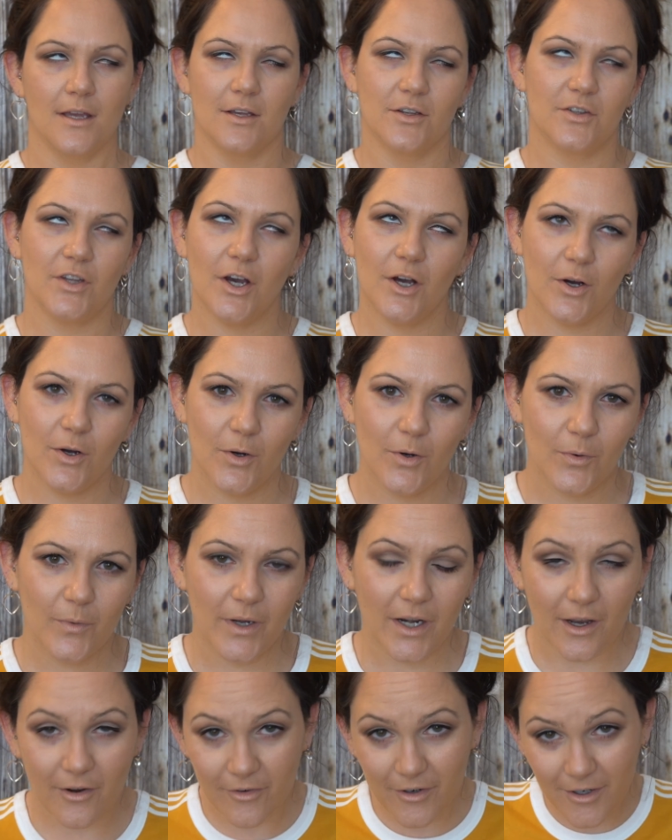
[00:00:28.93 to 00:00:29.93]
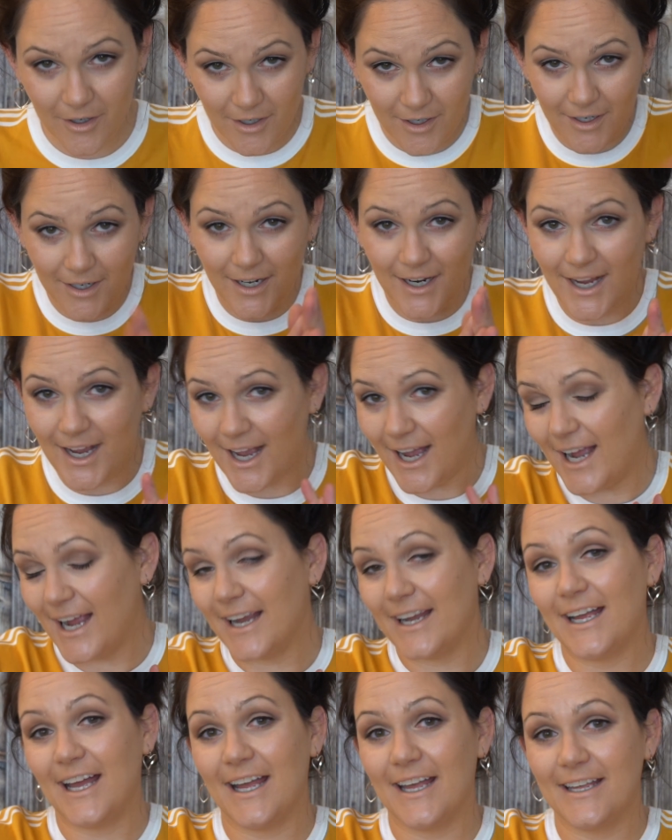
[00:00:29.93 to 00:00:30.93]
So, whatever.
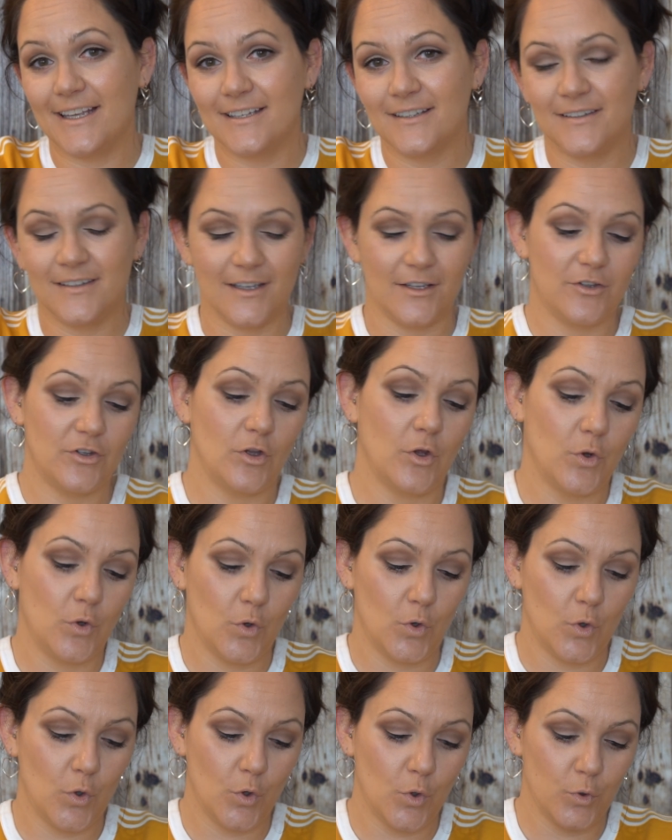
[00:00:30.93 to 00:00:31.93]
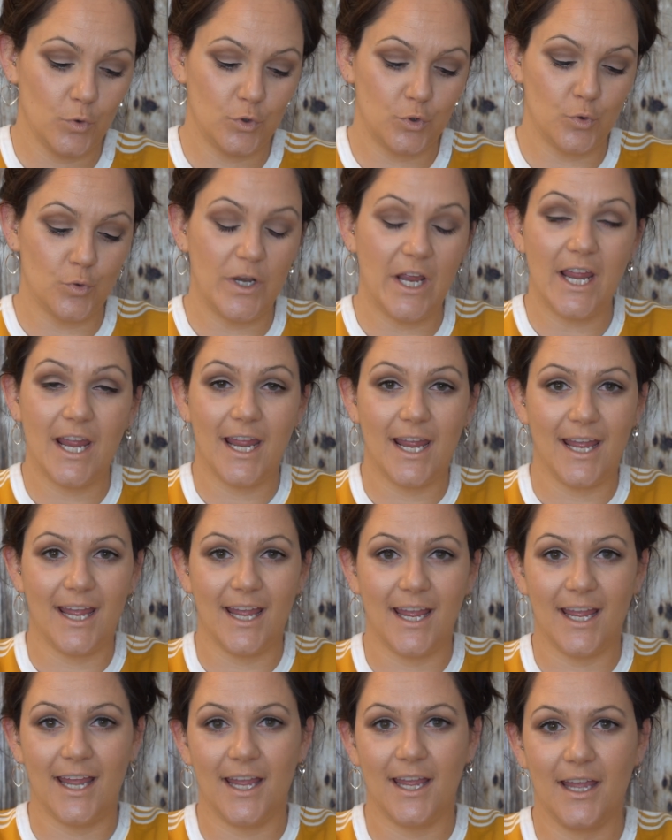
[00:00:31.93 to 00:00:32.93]
Hi guys. So,
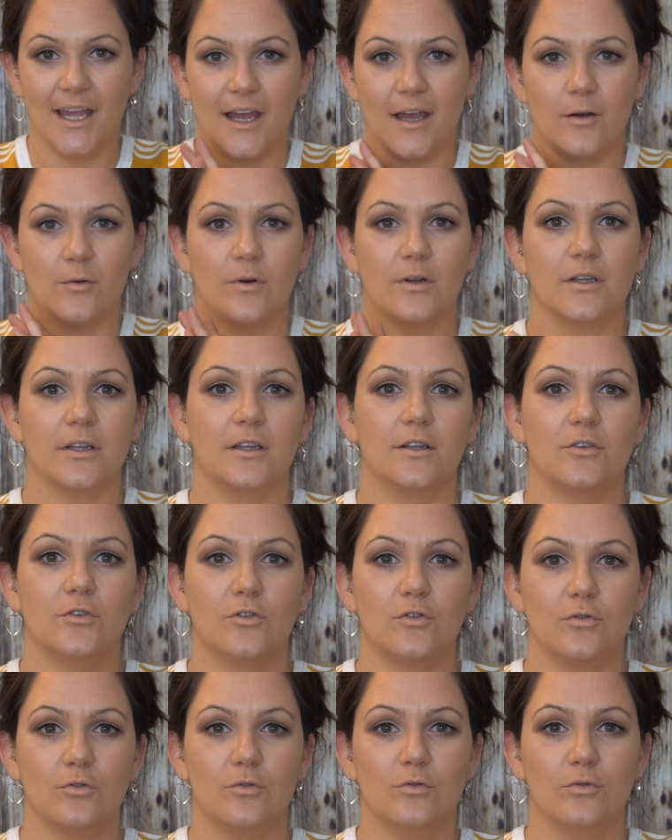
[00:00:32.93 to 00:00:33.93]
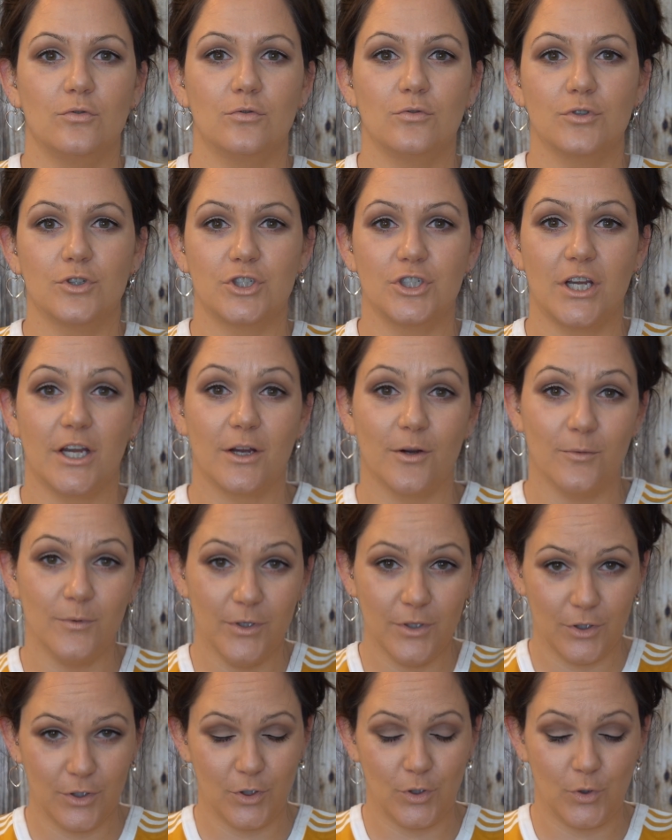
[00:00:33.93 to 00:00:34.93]
today I wanted to share
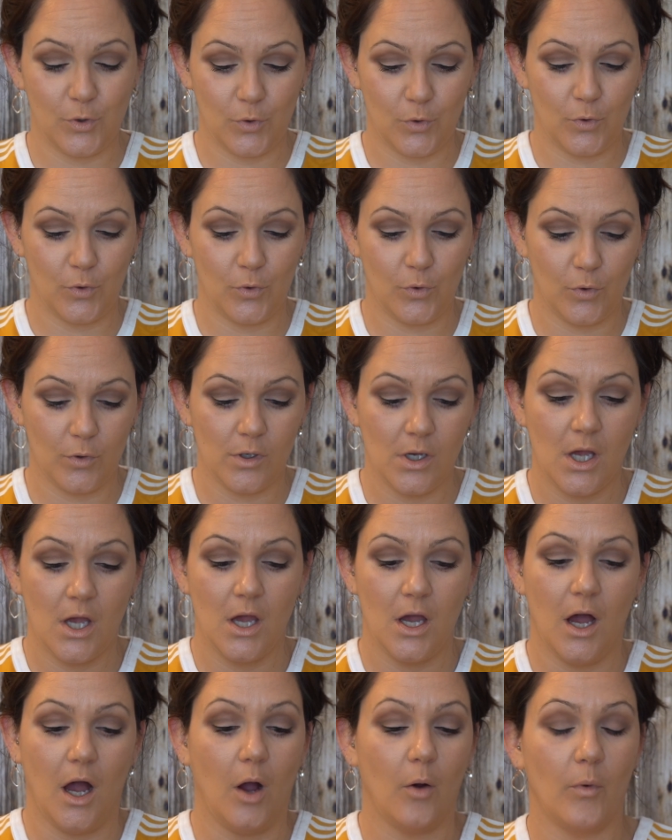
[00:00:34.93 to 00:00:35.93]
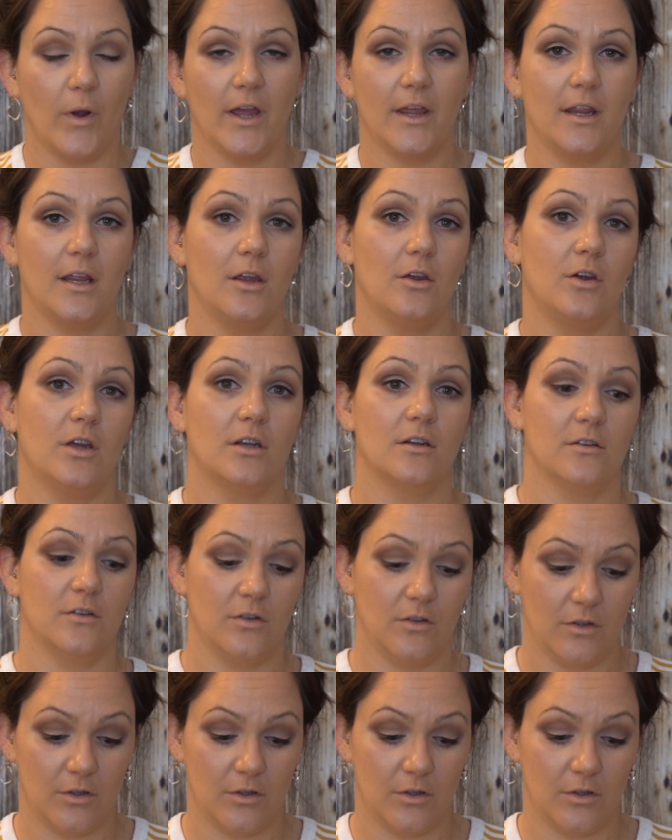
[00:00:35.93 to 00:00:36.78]
with you a way that you can